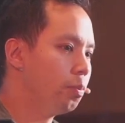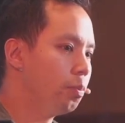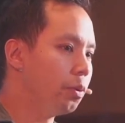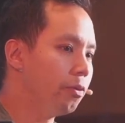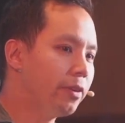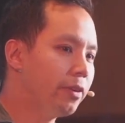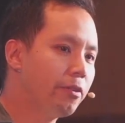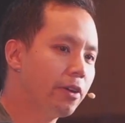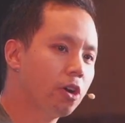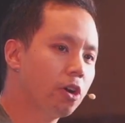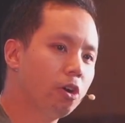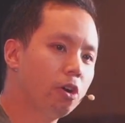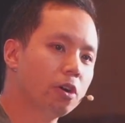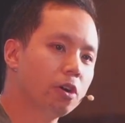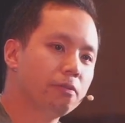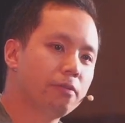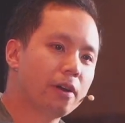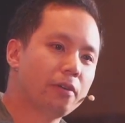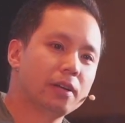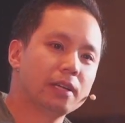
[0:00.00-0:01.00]
but they
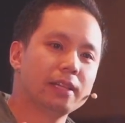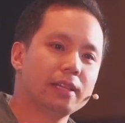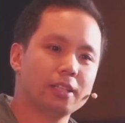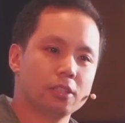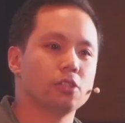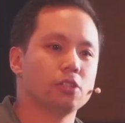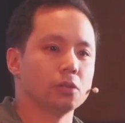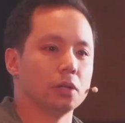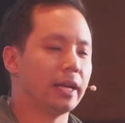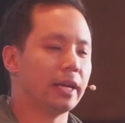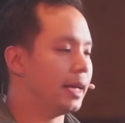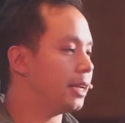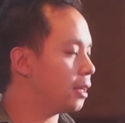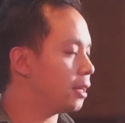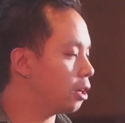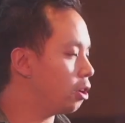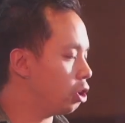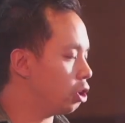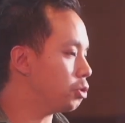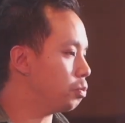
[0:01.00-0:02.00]
record very little in
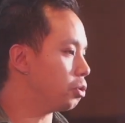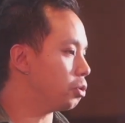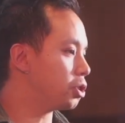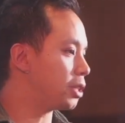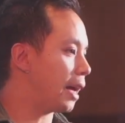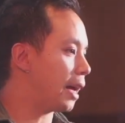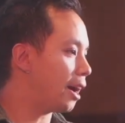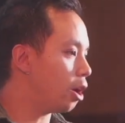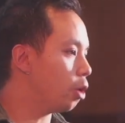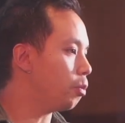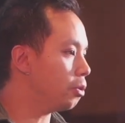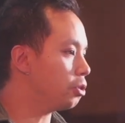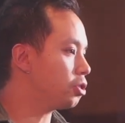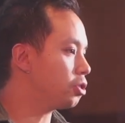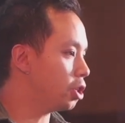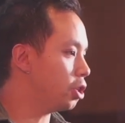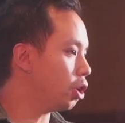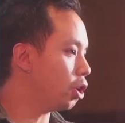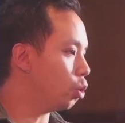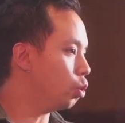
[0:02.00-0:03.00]
the Gospels to help us
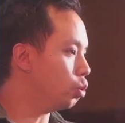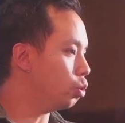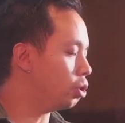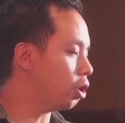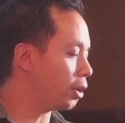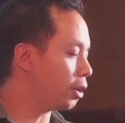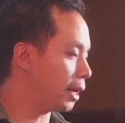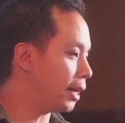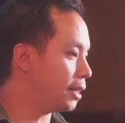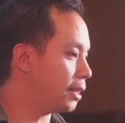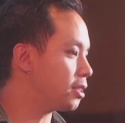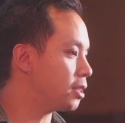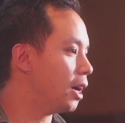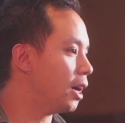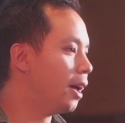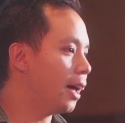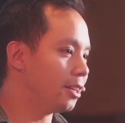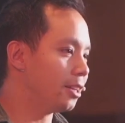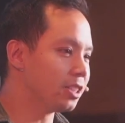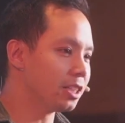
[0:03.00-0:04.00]
to know who God is
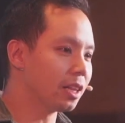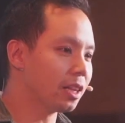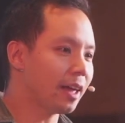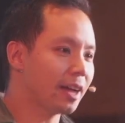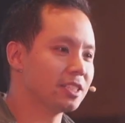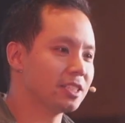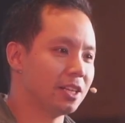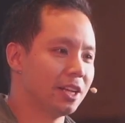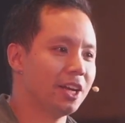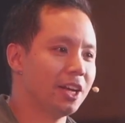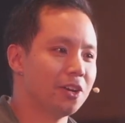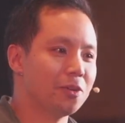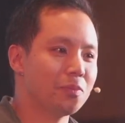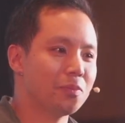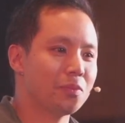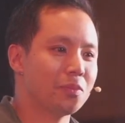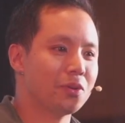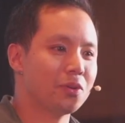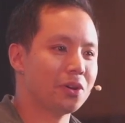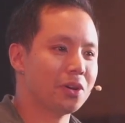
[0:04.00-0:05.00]
and to delight in
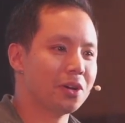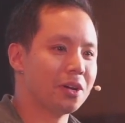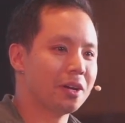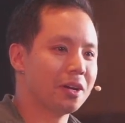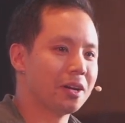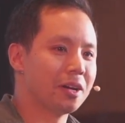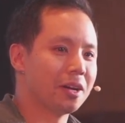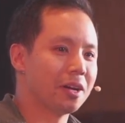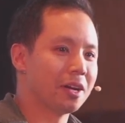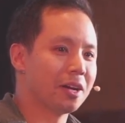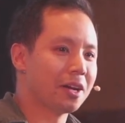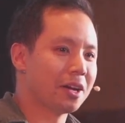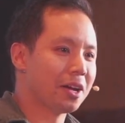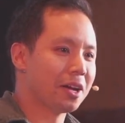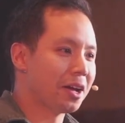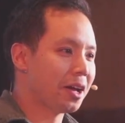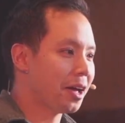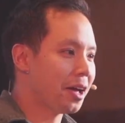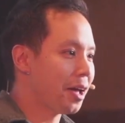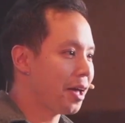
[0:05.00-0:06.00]
him.
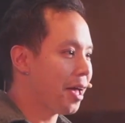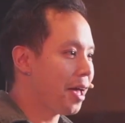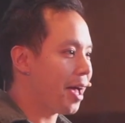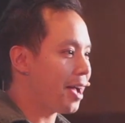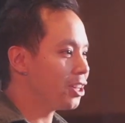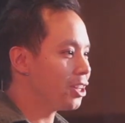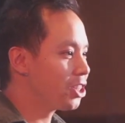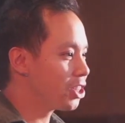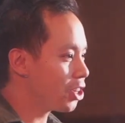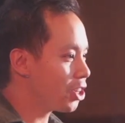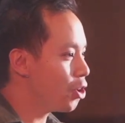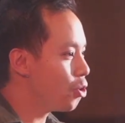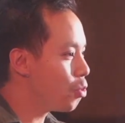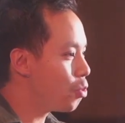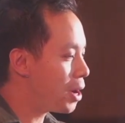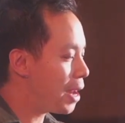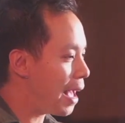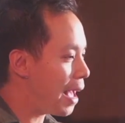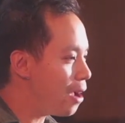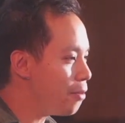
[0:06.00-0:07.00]
And so
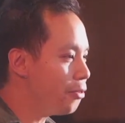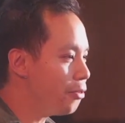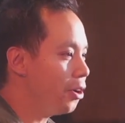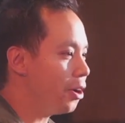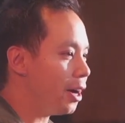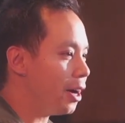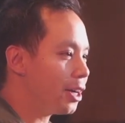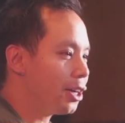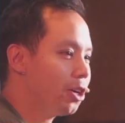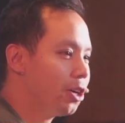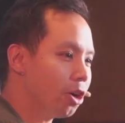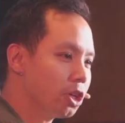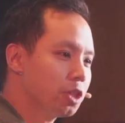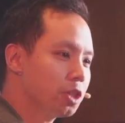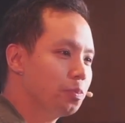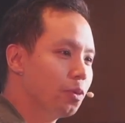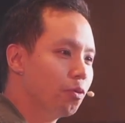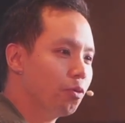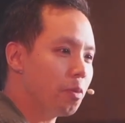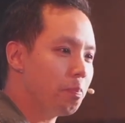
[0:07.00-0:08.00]
whenever a
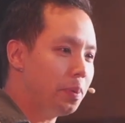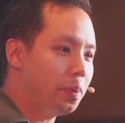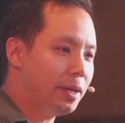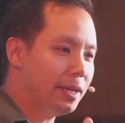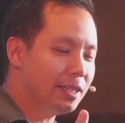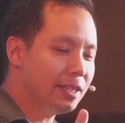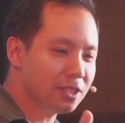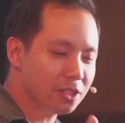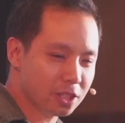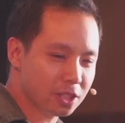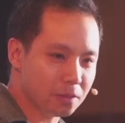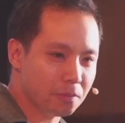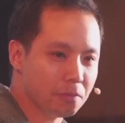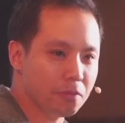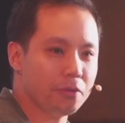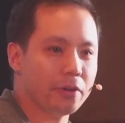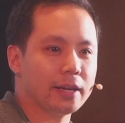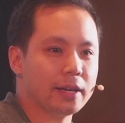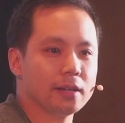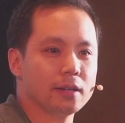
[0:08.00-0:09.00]
Gospel repeats
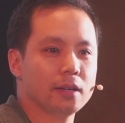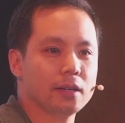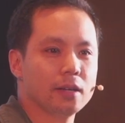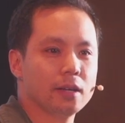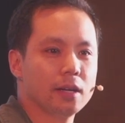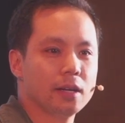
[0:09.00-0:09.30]
something,